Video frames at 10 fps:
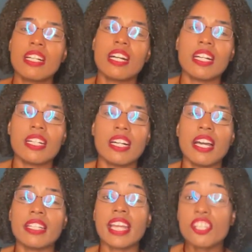uh,
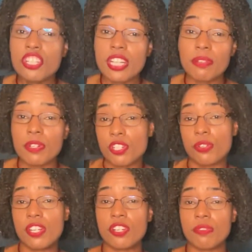election day
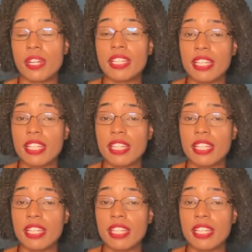registration, right?